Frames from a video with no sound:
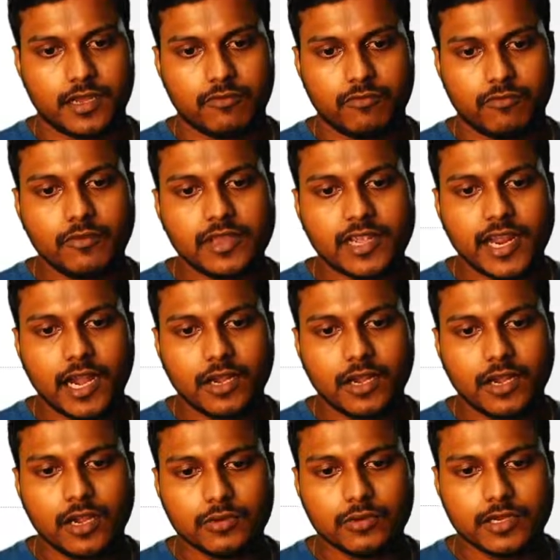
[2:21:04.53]
we can do
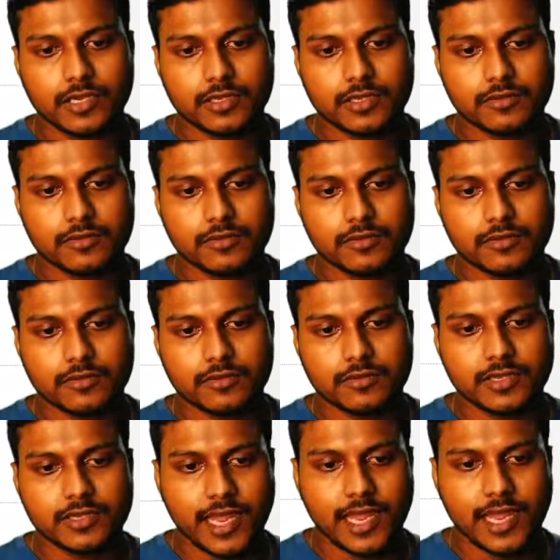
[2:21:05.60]
is we can go
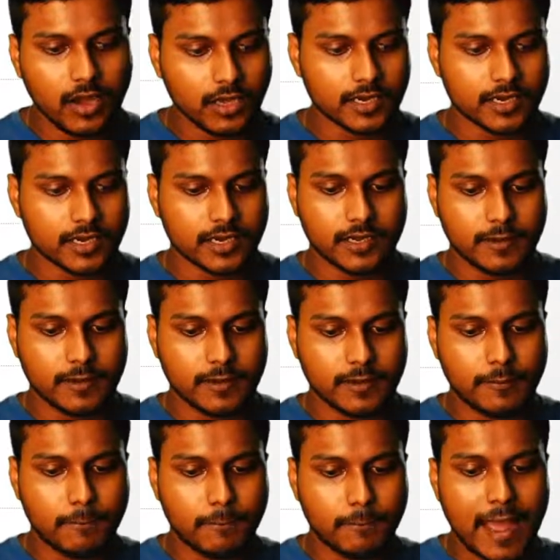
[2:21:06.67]
for
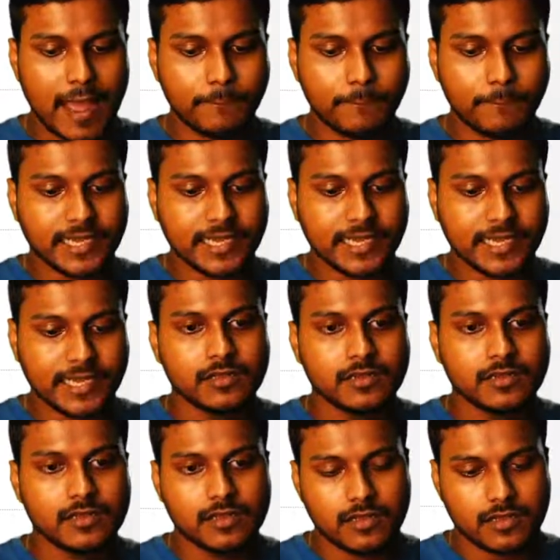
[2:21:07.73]
mapping
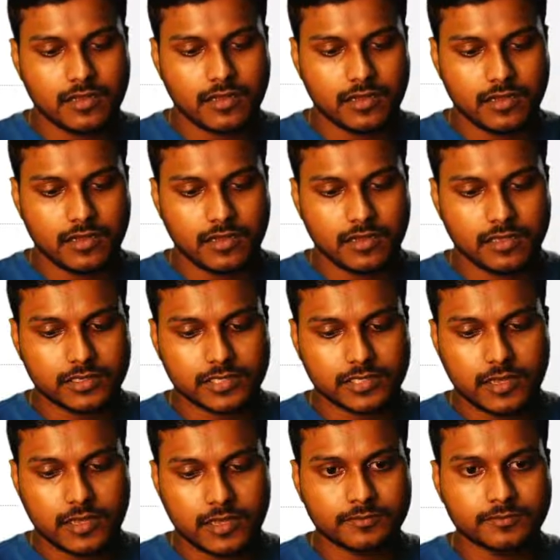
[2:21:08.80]

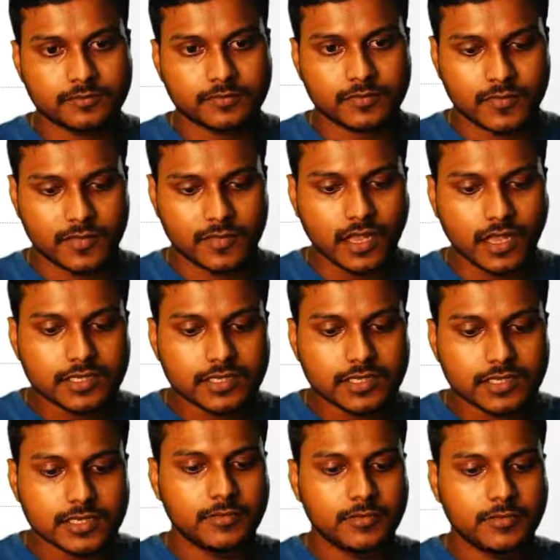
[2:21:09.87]
some custom
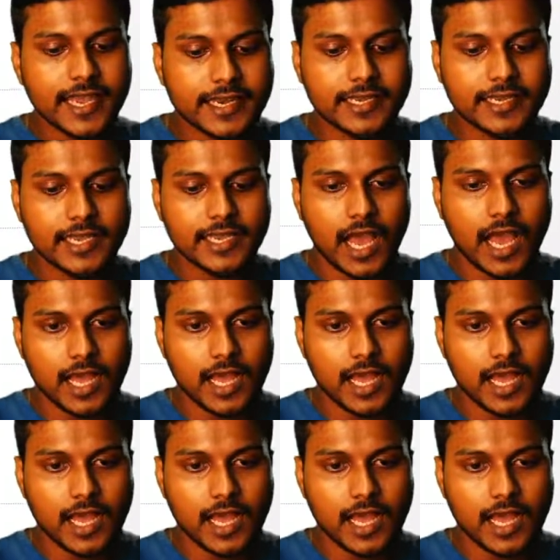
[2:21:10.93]
areas